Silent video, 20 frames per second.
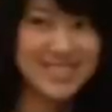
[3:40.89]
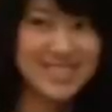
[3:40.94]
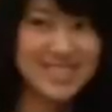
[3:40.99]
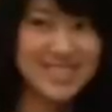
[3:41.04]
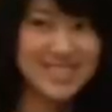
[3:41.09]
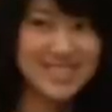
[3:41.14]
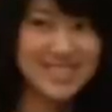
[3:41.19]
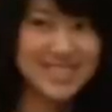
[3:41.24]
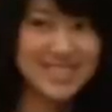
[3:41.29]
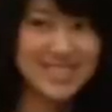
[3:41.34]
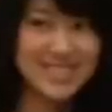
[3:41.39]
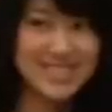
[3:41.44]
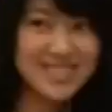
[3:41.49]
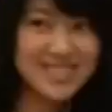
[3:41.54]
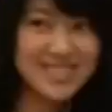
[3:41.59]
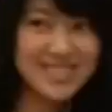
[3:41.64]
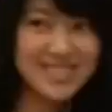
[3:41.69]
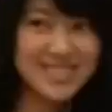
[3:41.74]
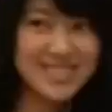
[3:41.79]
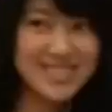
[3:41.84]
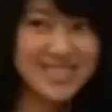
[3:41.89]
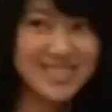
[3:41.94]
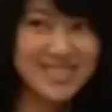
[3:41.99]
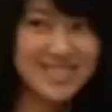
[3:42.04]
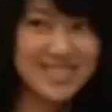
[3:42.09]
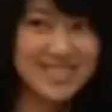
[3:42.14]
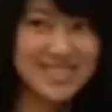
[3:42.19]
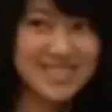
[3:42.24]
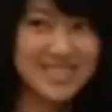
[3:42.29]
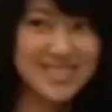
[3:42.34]

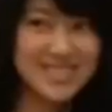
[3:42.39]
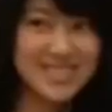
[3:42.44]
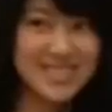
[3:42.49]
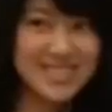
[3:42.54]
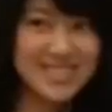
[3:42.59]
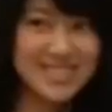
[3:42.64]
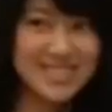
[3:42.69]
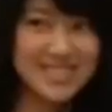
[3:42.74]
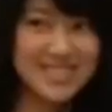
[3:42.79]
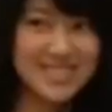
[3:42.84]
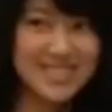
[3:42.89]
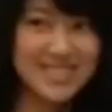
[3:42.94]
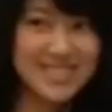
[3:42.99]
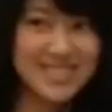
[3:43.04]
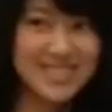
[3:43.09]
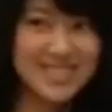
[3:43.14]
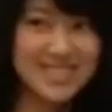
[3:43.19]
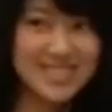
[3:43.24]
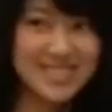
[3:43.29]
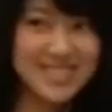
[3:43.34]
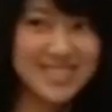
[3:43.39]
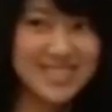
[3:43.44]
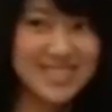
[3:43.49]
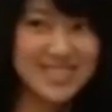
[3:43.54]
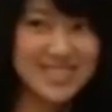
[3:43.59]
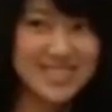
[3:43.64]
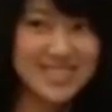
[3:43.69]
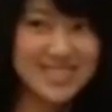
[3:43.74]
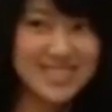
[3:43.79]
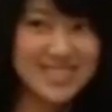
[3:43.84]

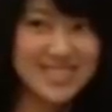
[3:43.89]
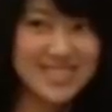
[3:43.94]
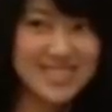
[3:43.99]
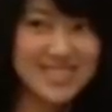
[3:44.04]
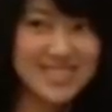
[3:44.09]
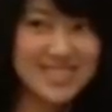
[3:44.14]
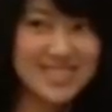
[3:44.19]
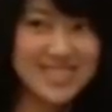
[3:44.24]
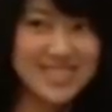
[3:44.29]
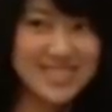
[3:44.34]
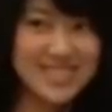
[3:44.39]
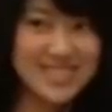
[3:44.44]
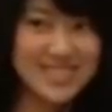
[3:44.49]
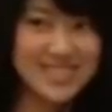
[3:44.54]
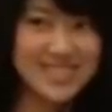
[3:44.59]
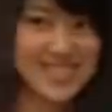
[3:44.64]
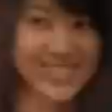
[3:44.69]
This person isn't speaking.